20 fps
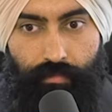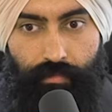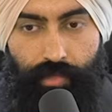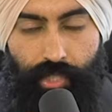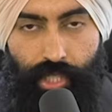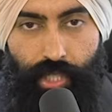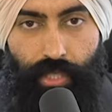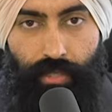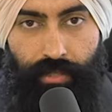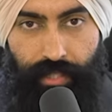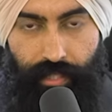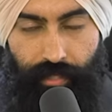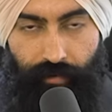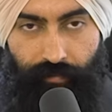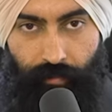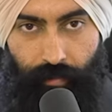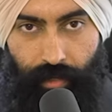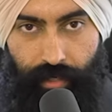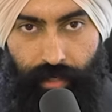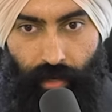shielded
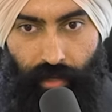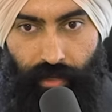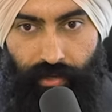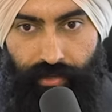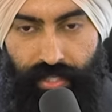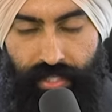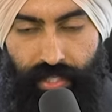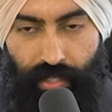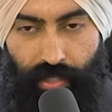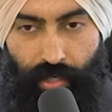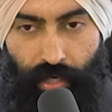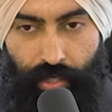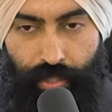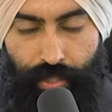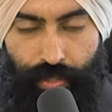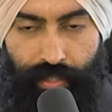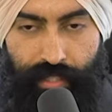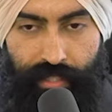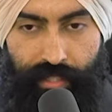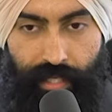from the dollar. These are
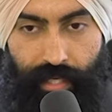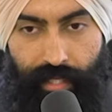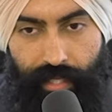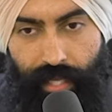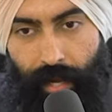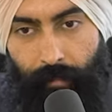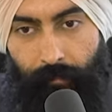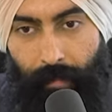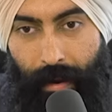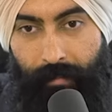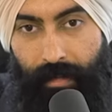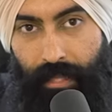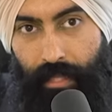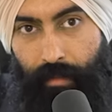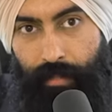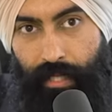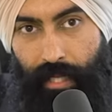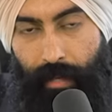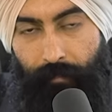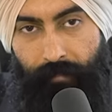countries that, yeah, maybe they'll
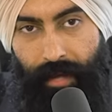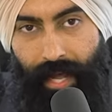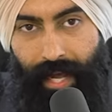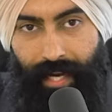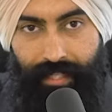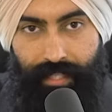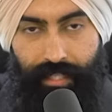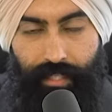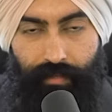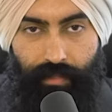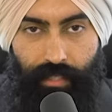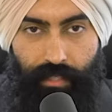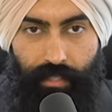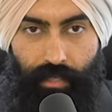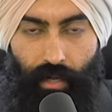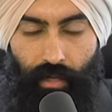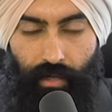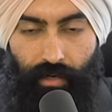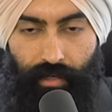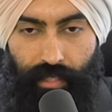be impacted if the
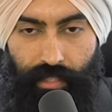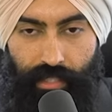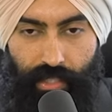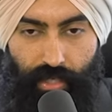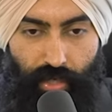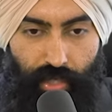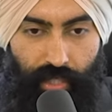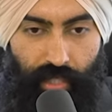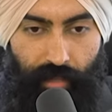dollar gets hurt.